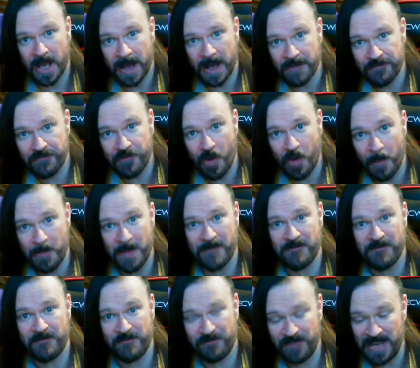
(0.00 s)
and from the
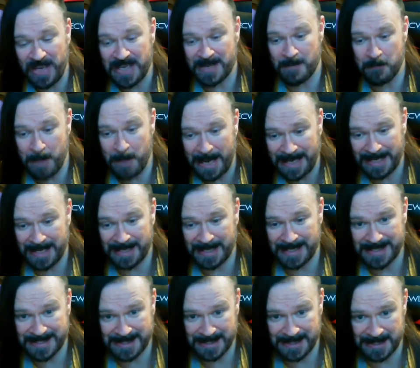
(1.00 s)
fiat banking
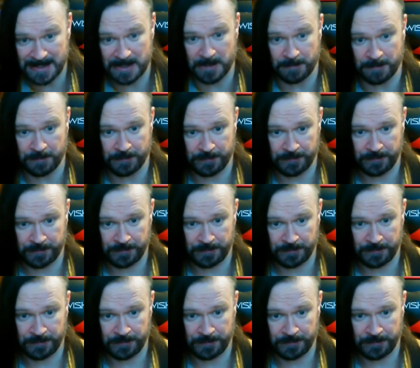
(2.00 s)
system.